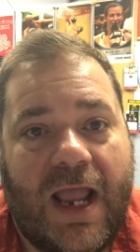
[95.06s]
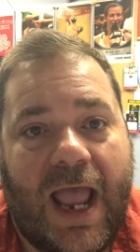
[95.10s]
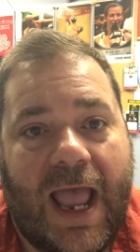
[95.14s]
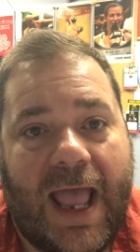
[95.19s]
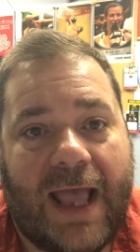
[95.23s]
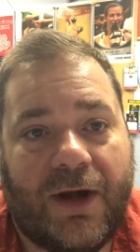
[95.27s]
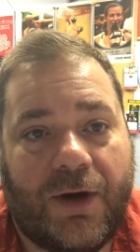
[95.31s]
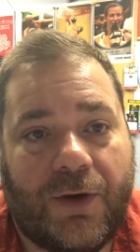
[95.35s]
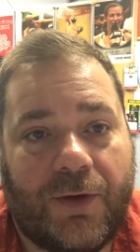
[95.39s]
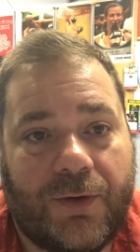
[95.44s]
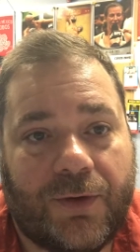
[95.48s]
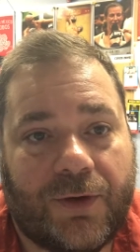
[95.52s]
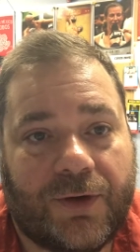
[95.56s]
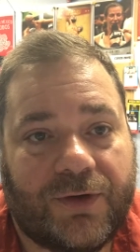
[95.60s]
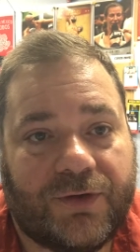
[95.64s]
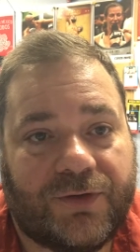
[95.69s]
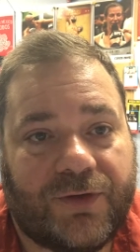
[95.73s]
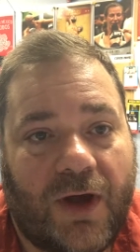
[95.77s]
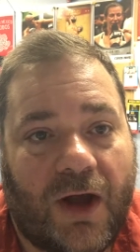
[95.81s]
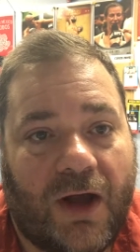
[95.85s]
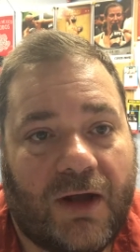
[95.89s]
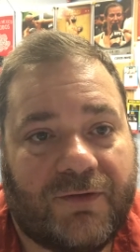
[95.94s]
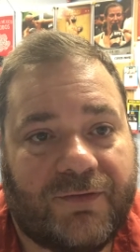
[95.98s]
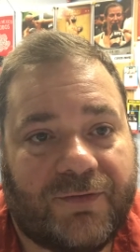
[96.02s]
at
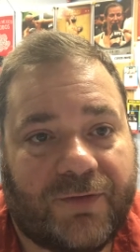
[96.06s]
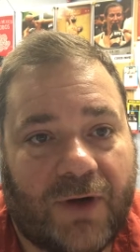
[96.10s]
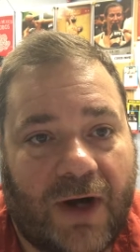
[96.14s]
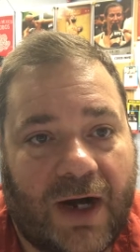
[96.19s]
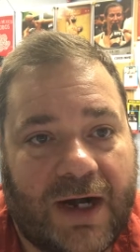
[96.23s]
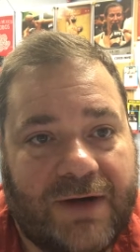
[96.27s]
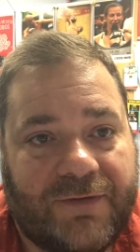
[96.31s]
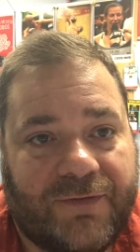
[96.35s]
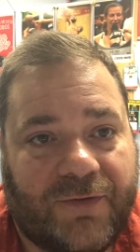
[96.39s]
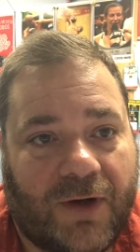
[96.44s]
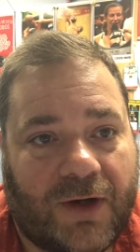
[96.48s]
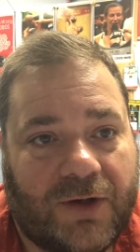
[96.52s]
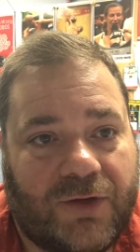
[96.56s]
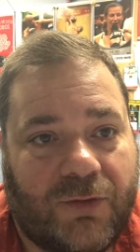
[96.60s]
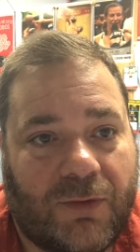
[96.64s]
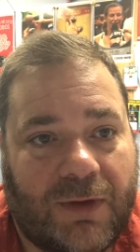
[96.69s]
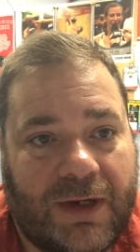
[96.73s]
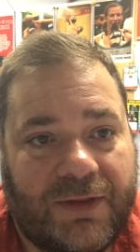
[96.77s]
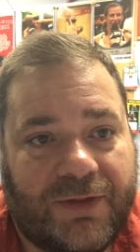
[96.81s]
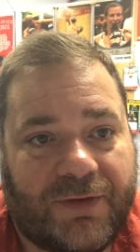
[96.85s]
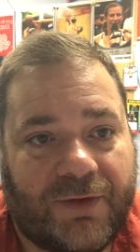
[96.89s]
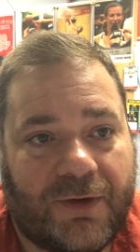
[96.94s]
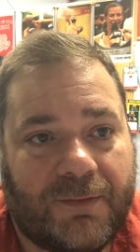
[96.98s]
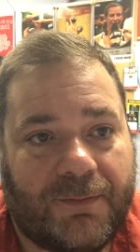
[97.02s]
Hooters on Friday for our
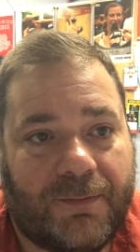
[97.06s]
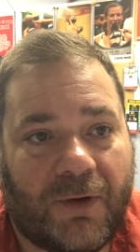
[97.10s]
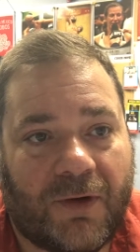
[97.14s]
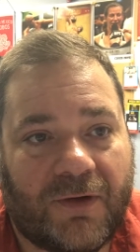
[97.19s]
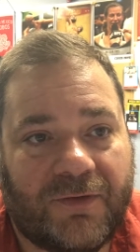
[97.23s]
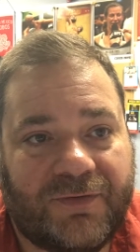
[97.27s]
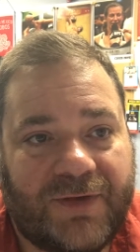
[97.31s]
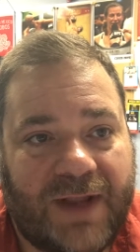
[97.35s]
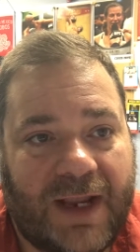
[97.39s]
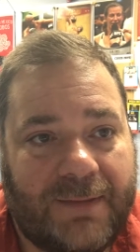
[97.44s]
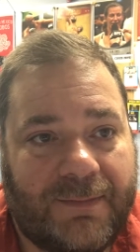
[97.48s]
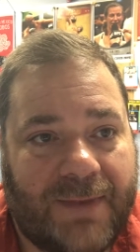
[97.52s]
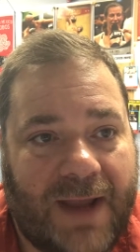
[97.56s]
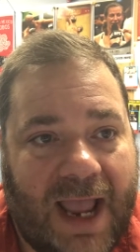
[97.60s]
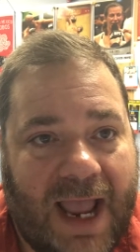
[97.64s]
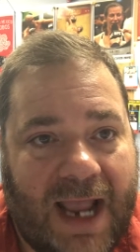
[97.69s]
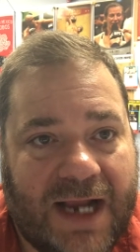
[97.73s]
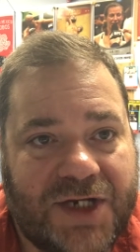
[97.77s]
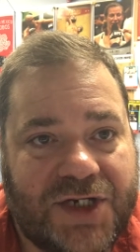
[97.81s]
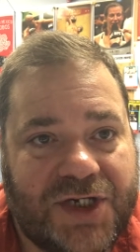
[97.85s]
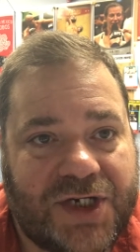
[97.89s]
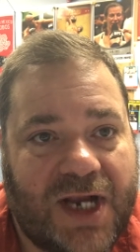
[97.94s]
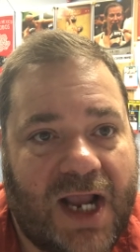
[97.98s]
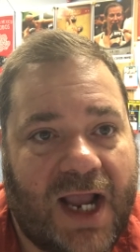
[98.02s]
23rd birthday
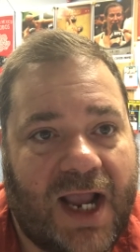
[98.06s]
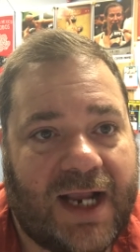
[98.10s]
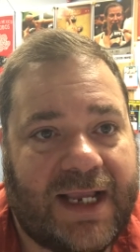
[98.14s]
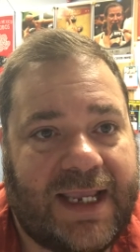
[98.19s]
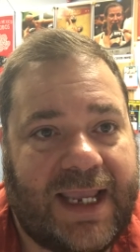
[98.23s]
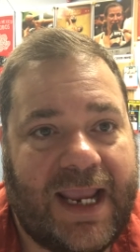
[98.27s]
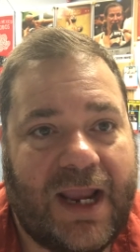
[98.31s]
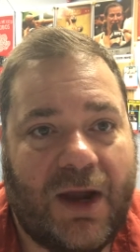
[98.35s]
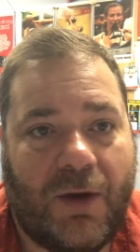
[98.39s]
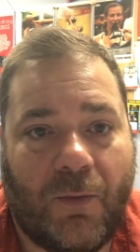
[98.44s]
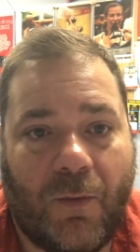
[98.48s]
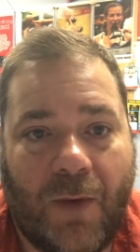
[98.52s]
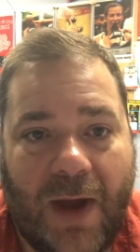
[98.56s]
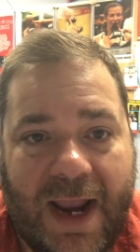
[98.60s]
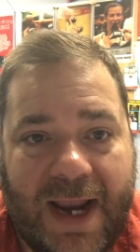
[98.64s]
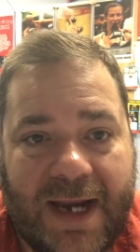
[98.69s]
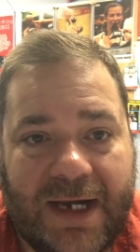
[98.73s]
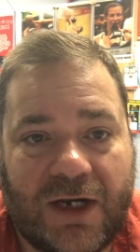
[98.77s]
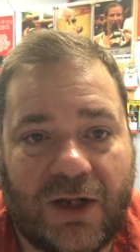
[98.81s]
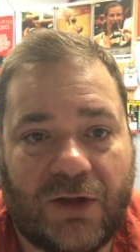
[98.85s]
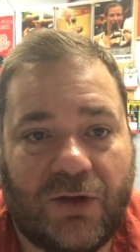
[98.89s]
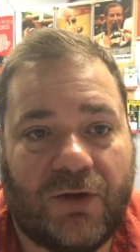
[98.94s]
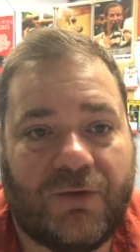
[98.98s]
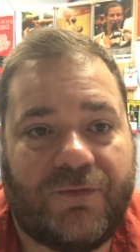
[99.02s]
bash. Can't
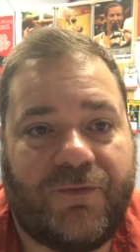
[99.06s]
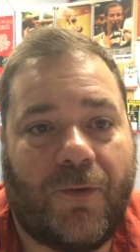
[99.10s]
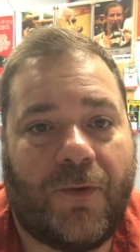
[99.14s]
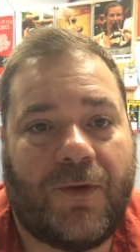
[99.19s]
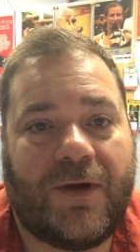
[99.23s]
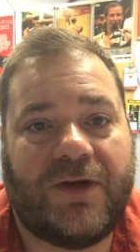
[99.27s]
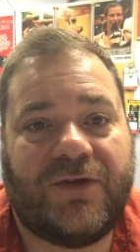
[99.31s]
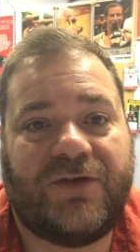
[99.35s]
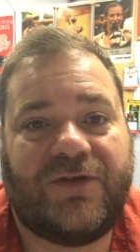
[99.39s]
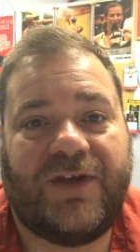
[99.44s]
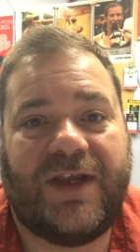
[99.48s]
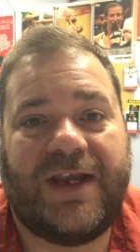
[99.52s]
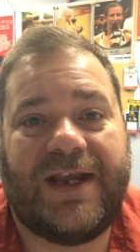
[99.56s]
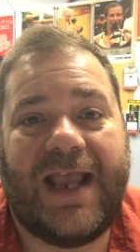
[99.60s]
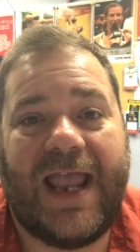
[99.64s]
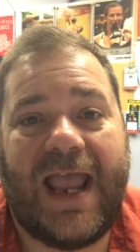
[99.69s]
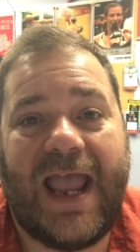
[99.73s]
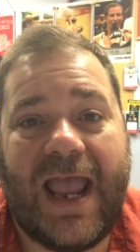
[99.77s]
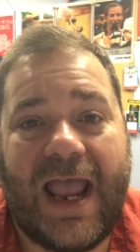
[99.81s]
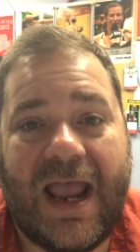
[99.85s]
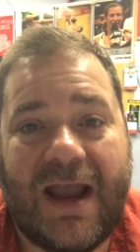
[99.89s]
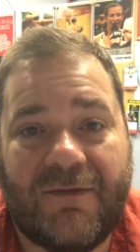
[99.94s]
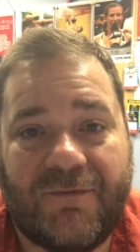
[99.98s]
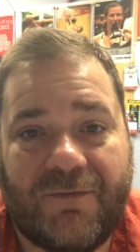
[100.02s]
wait. Look forward to seeing
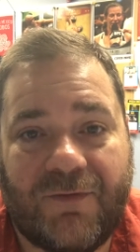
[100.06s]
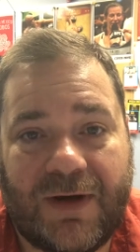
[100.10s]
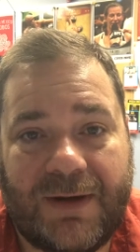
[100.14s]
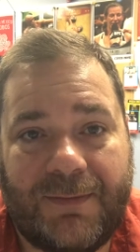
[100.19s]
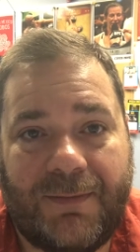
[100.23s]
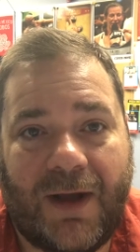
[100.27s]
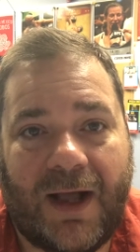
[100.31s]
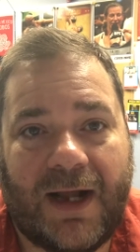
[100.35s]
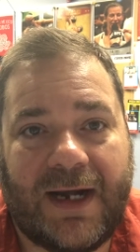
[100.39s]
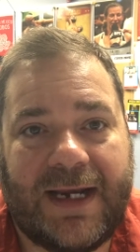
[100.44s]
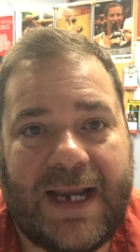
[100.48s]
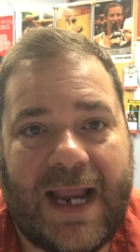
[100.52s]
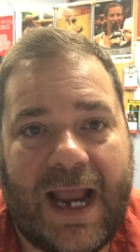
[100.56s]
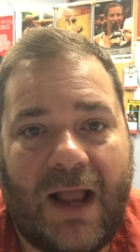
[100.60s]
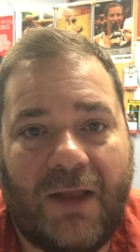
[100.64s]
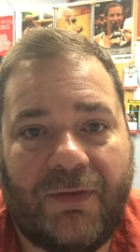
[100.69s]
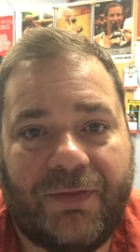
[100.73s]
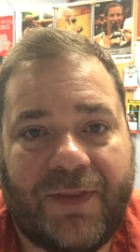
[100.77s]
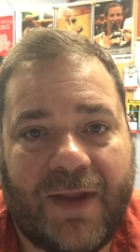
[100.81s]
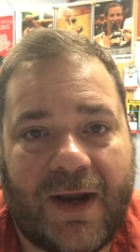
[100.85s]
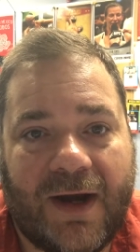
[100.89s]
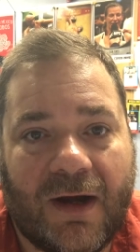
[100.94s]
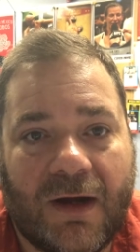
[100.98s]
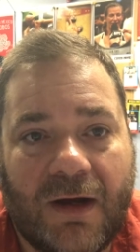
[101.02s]
everybody
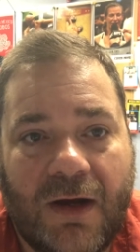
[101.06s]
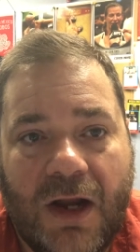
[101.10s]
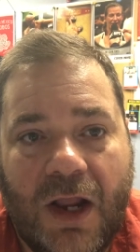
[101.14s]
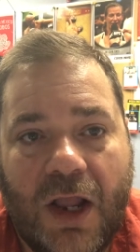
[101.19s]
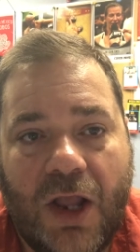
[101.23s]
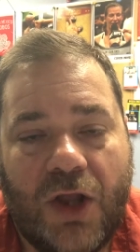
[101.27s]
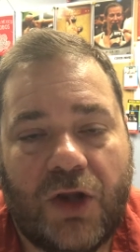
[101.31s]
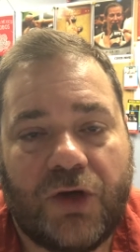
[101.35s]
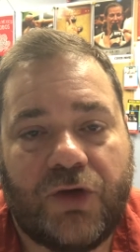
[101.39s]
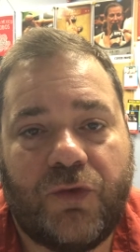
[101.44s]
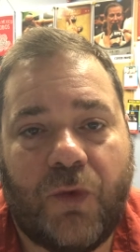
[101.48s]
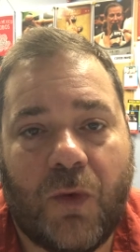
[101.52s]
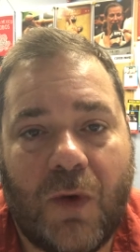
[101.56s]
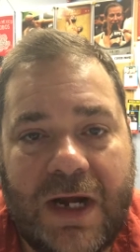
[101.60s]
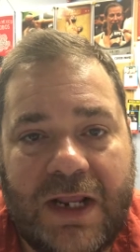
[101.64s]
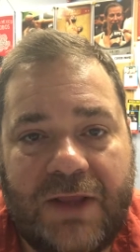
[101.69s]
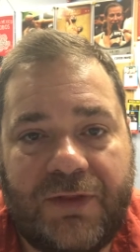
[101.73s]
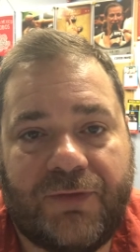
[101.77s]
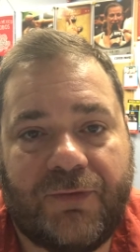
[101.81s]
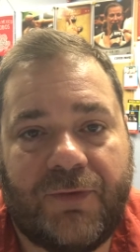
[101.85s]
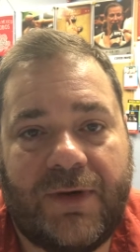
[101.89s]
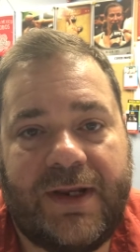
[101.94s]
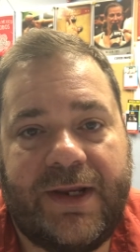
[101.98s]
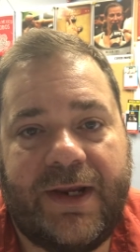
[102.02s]
out there.
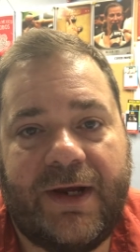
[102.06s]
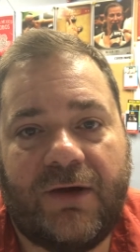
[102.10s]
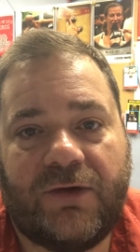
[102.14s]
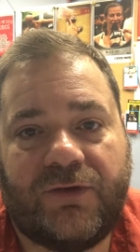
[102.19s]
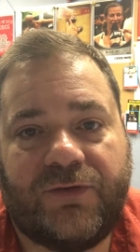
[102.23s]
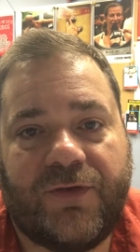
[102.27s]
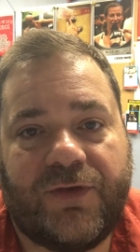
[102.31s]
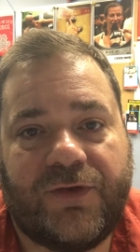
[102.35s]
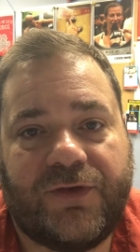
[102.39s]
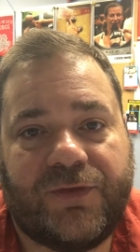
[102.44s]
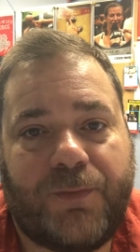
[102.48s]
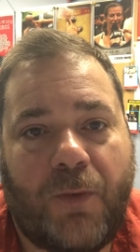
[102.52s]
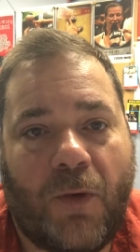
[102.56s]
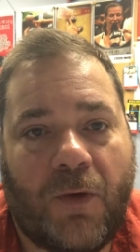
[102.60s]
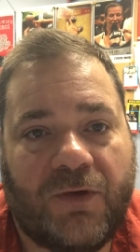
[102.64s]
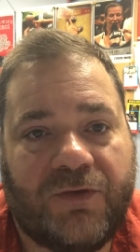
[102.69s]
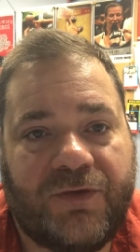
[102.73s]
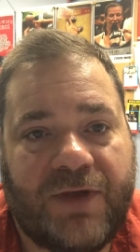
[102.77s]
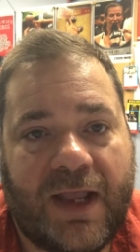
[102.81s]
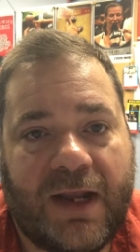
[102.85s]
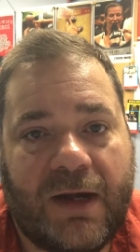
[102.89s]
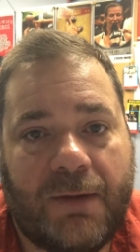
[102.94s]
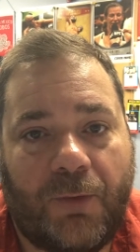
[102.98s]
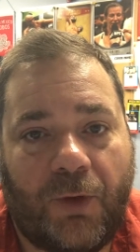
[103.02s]
23 years for the
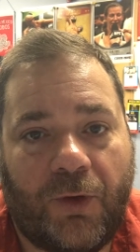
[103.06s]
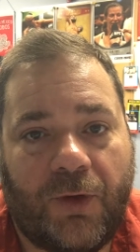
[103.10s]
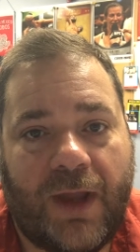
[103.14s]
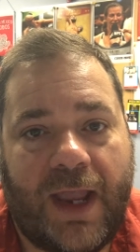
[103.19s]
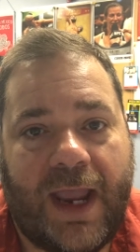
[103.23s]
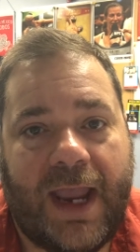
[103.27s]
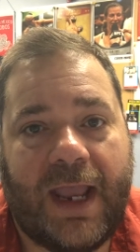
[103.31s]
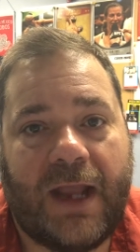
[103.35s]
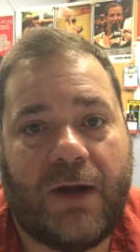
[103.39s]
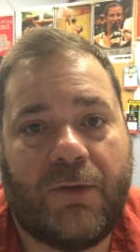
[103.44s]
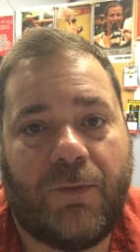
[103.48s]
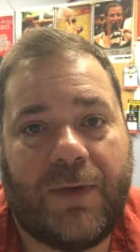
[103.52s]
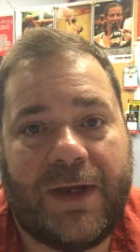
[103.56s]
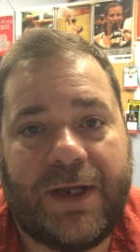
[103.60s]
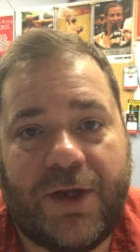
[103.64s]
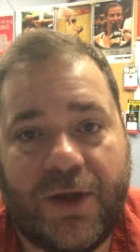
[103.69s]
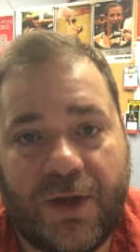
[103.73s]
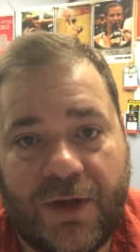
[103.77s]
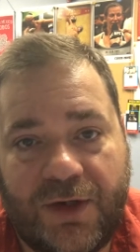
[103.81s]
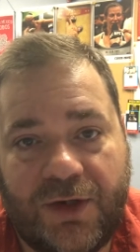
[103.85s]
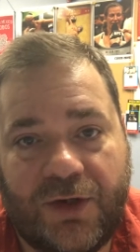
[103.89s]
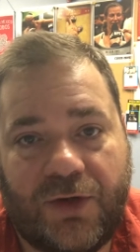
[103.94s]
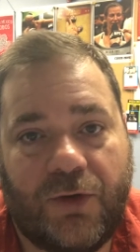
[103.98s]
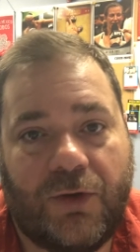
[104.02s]
Sports Animal, and we
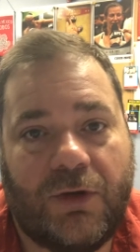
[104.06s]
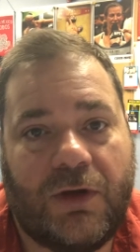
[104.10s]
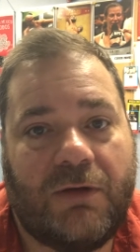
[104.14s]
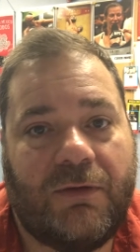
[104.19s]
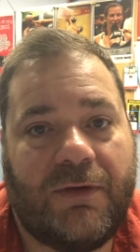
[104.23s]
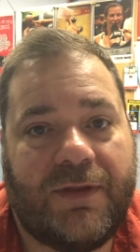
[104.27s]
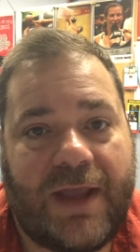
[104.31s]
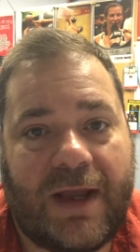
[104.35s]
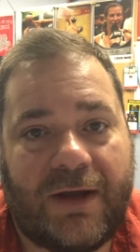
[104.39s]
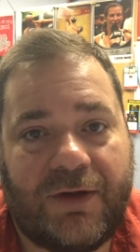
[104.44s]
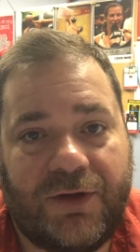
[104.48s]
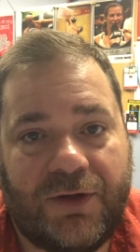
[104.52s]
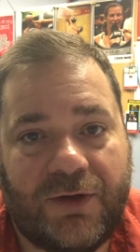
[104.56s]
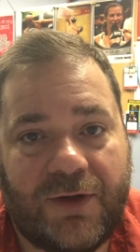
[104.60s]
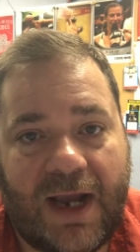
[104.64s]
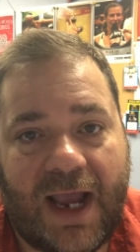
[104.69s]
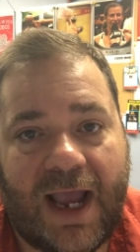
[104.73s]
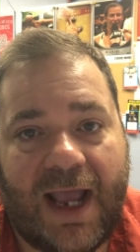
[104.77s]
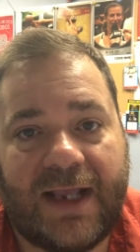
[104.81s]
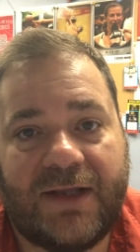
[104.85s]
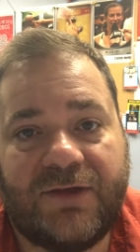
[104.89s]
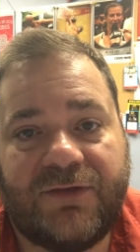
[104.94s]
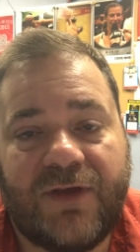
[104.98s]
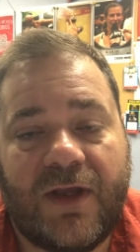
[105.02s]
couldn't do it without you
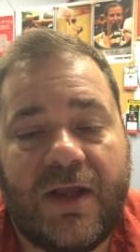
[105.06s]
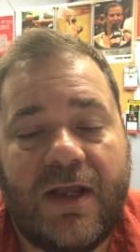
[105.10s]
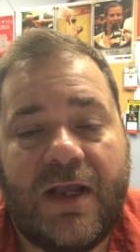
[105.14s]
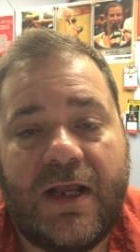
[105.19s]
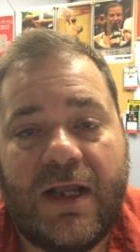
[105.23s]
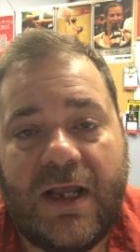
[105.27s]
guys,